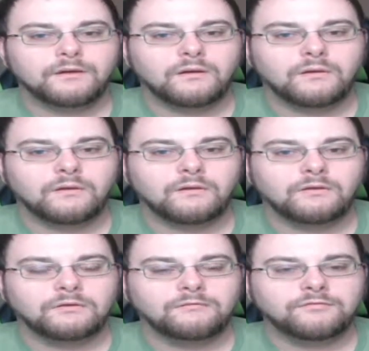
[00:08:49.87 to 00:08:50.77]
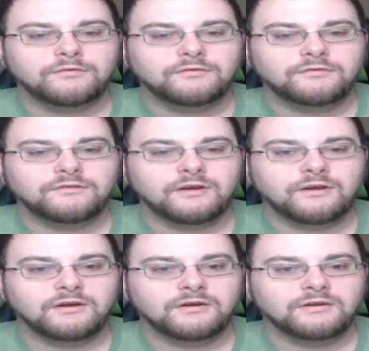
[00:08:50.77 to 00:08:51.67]
All of the
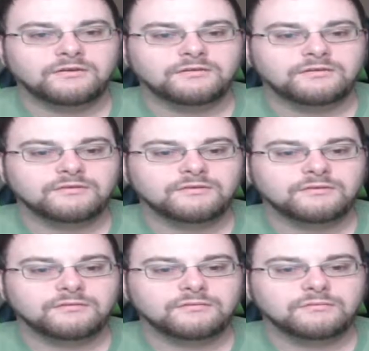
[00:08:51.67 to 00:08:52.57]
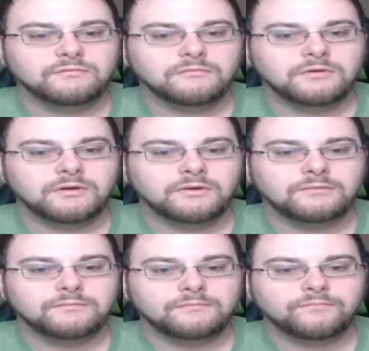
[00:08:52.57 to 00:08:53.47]
stars what?
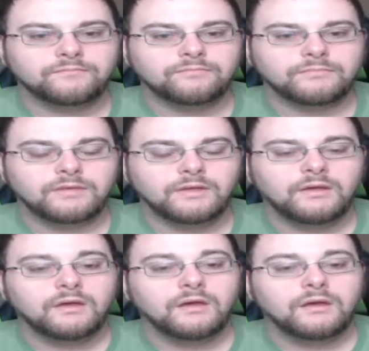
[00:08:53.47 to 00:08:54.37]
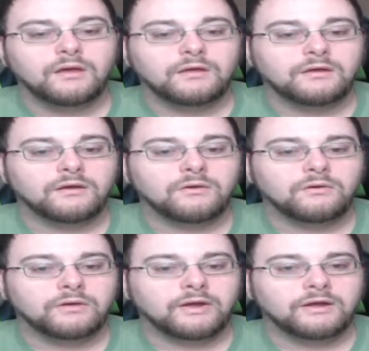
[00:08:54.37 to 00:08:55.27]
Oh
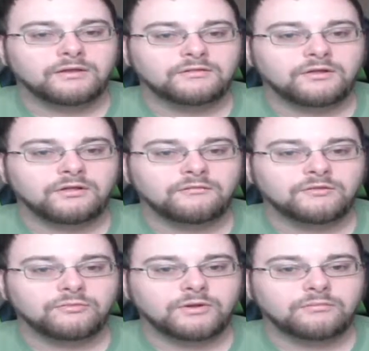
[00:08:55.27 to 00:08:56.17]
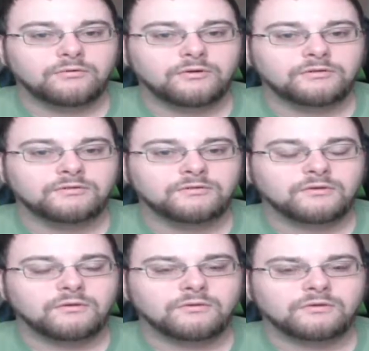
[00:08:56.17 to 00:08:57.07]
God, it's all of his weak points,
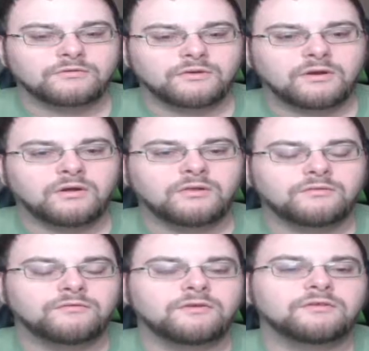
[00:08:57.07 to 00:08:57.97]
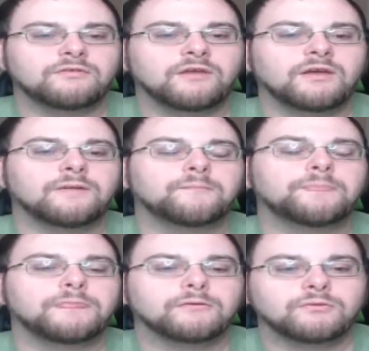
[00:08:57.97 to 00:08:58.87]
or is it all of his uh,
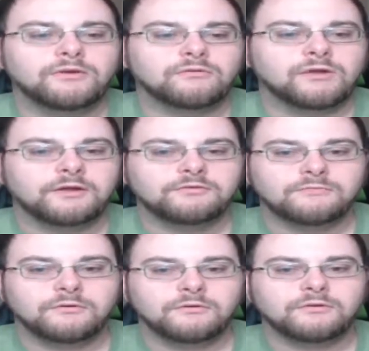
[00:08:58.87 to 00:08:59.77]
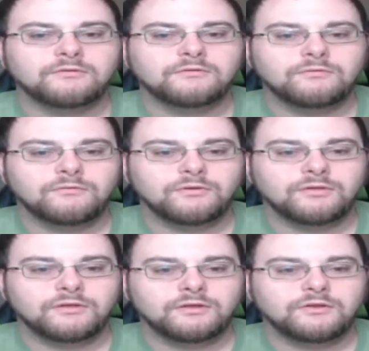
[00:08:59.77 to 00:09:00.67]
redirection points
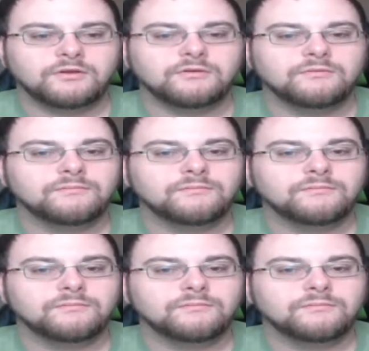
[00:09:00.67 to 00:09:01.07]
within you?